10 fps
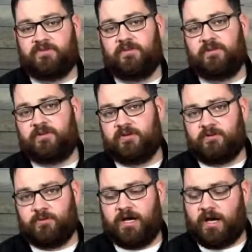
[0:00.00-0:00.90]
so this can
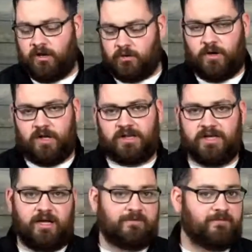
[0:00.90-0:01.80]
do a higher
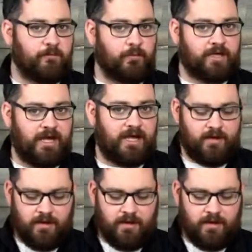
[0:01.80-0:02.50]
quality up to 4K.